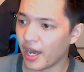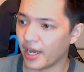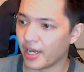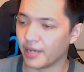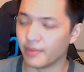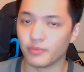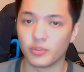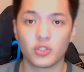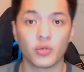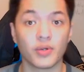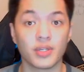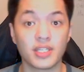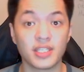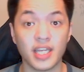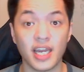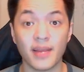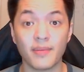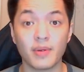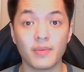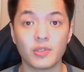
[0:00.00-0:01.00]
So
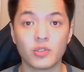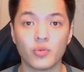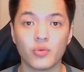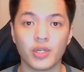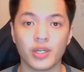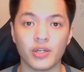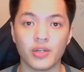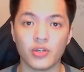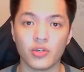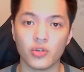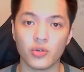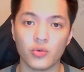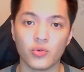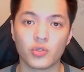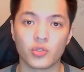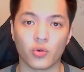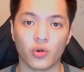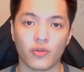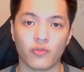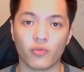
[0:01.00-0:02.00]
instead I'm going to be doing a new
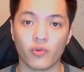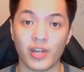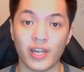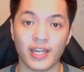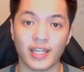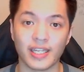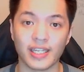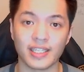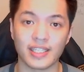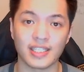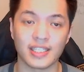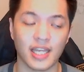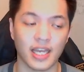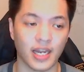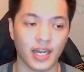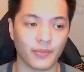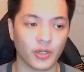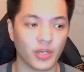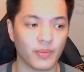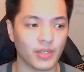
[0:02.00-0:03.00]
sort of rating
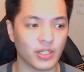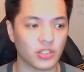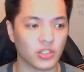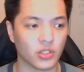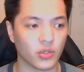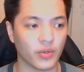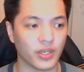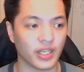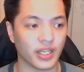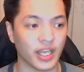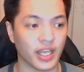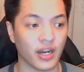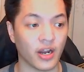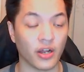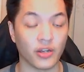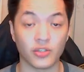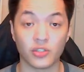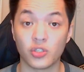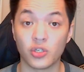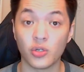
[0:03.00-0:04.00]
instead. I'm going to be doing it
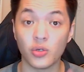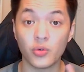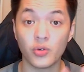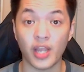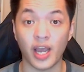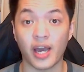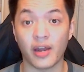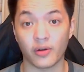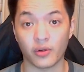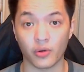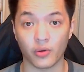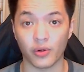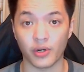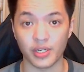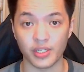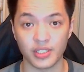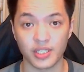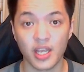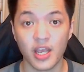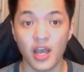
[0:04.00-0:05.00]
on 2
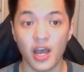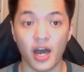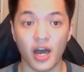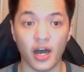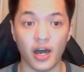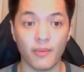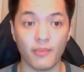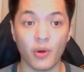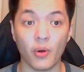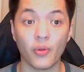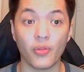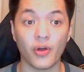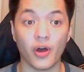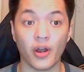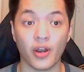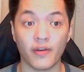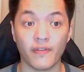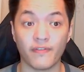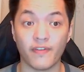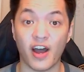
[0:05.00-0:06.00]
categories, both
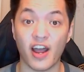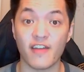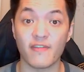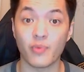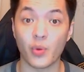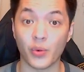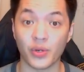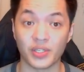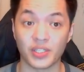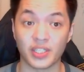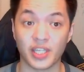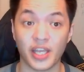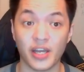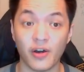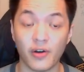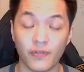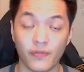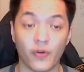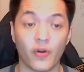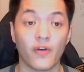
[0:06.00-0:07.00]
on a 5-point
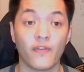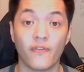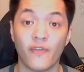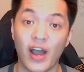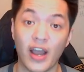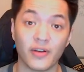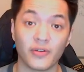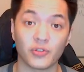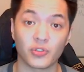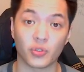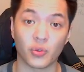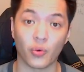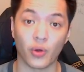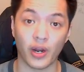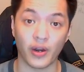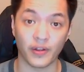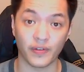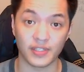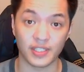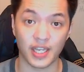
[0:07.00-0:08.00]
scale for a final score
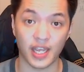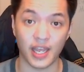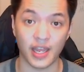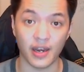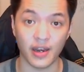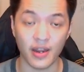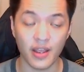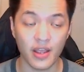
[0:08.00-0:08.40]
out of 10.